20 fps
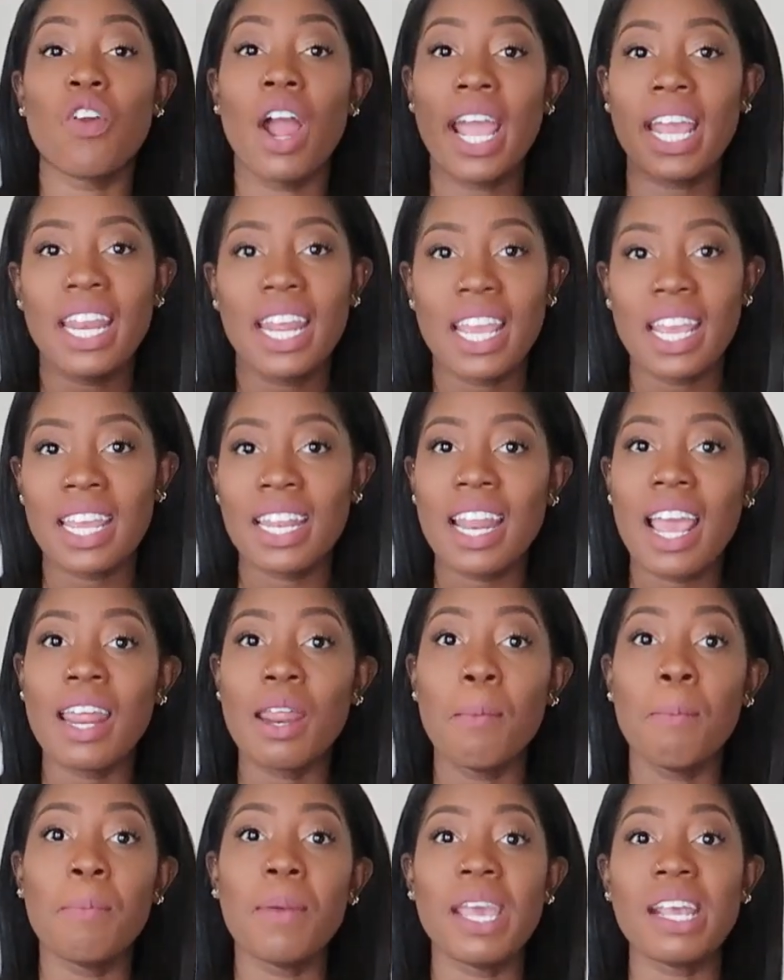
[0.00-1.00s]
right in
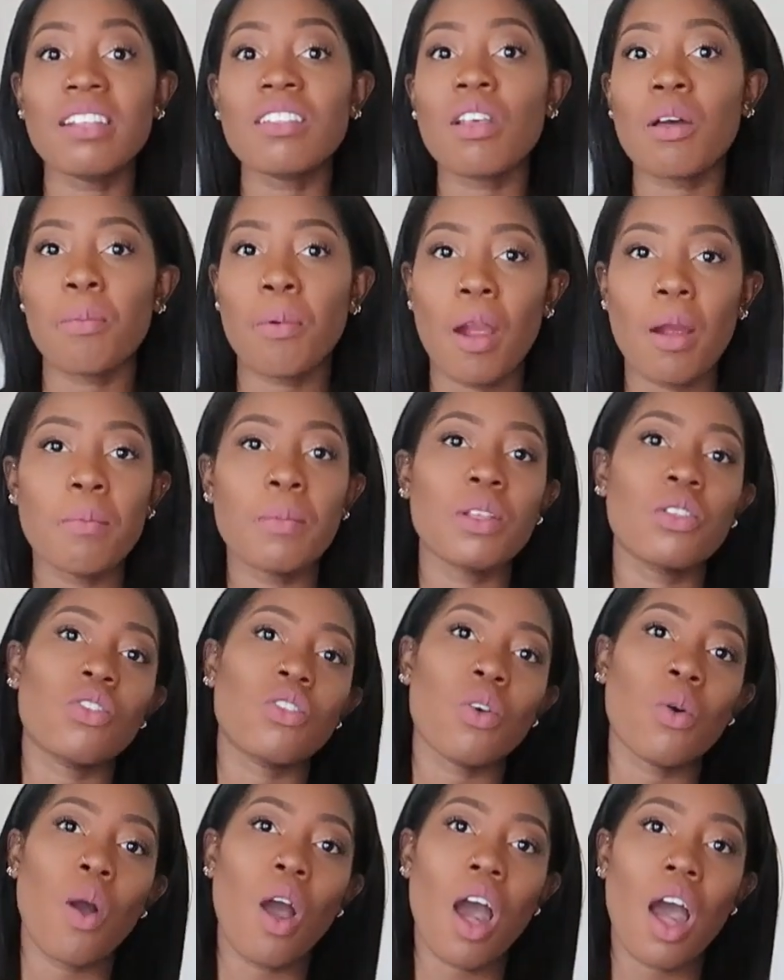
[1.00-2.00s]
and it makes the apartment
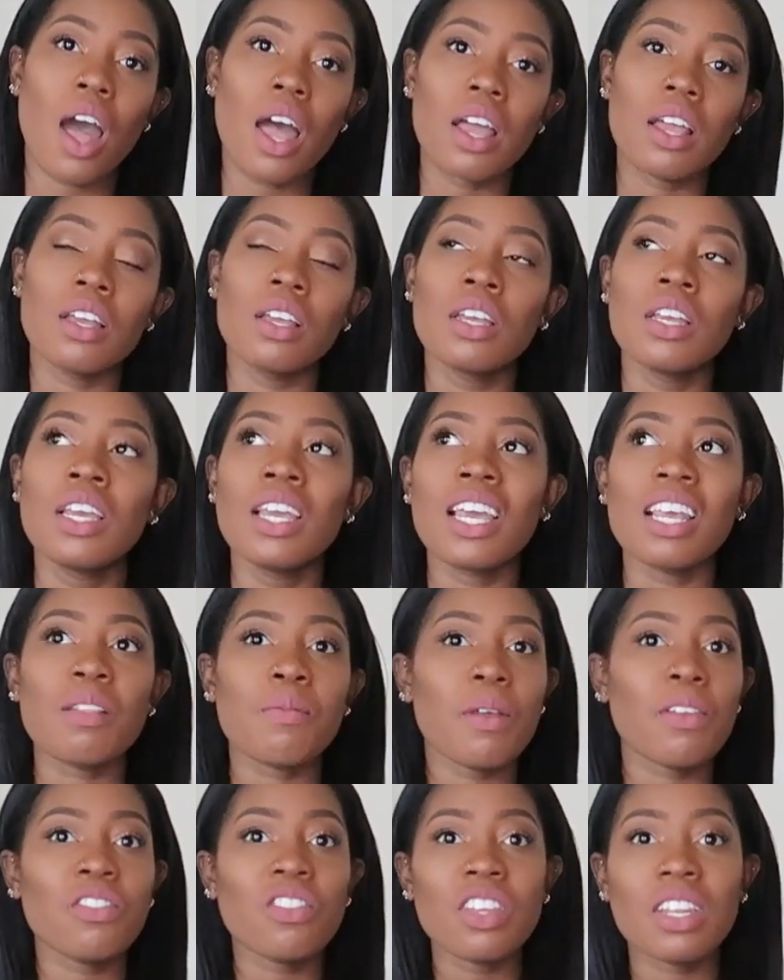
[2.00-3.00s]
so hot,
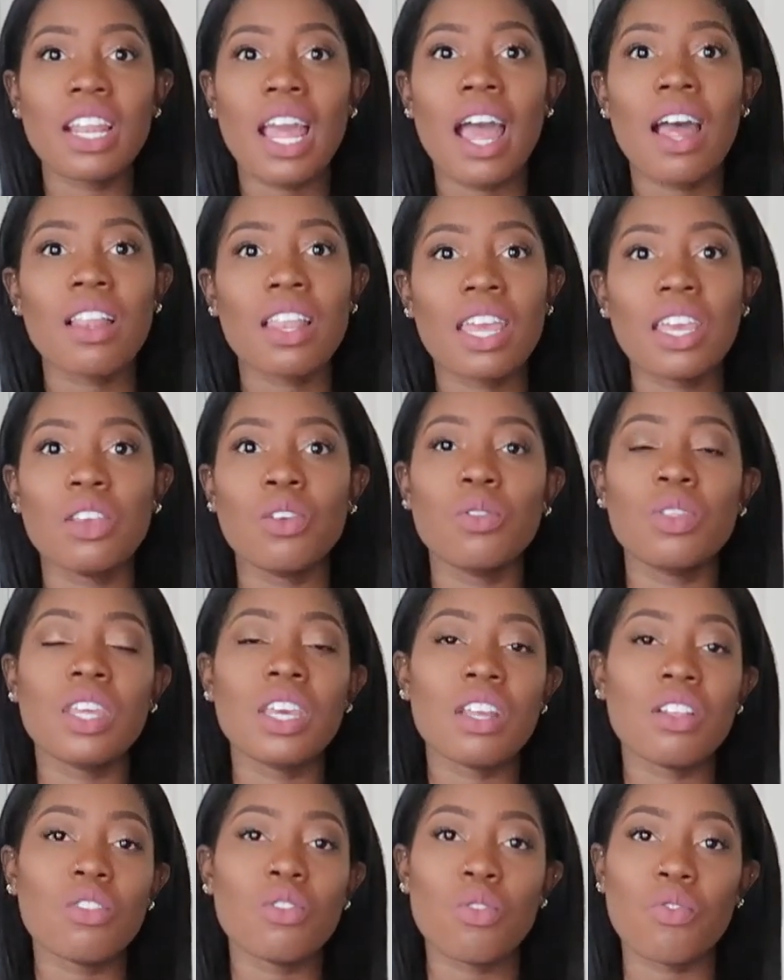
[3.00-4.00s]
especially now. Like, you
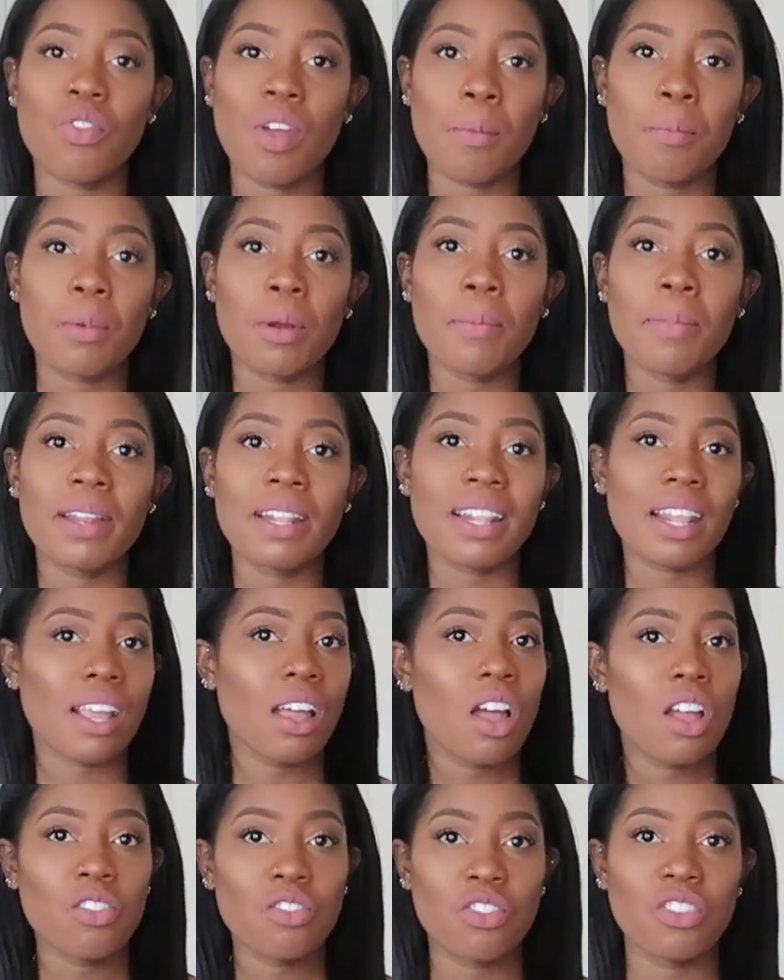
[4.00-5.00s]
think it's November, but it's like
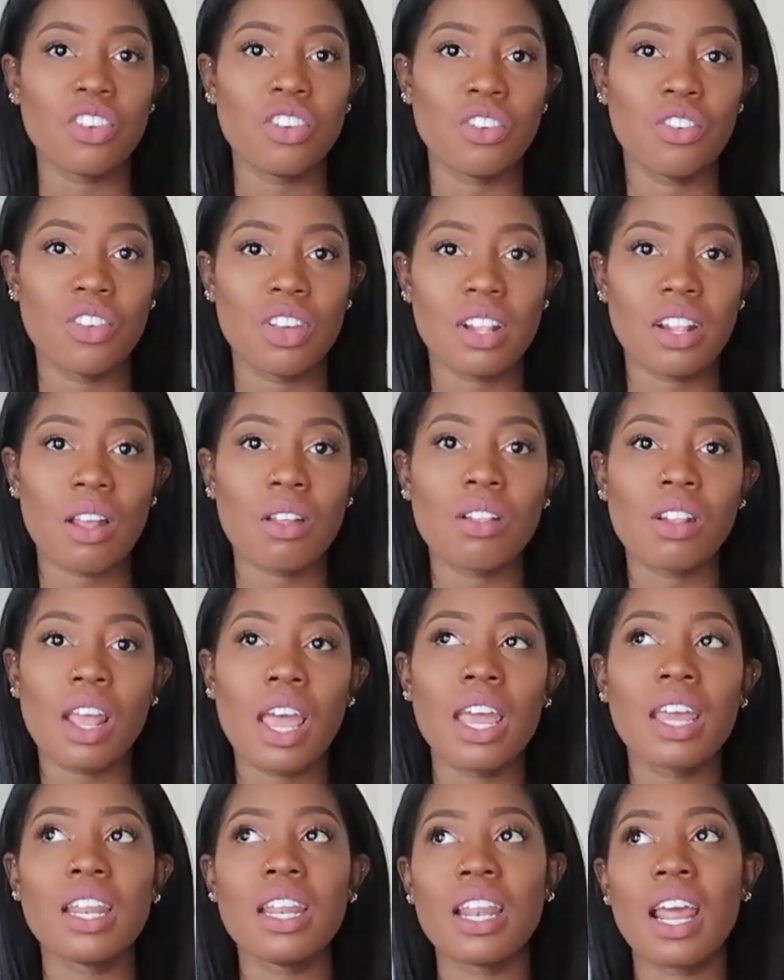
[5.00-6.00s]
100 degrees
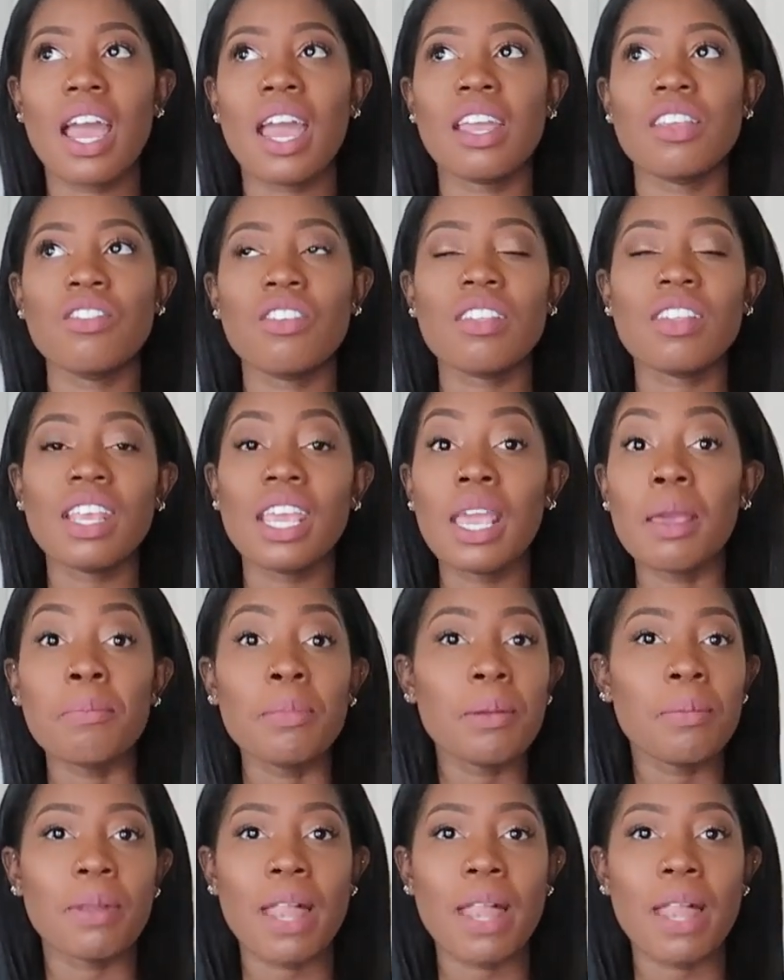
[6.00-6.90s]
outside, and I just can't be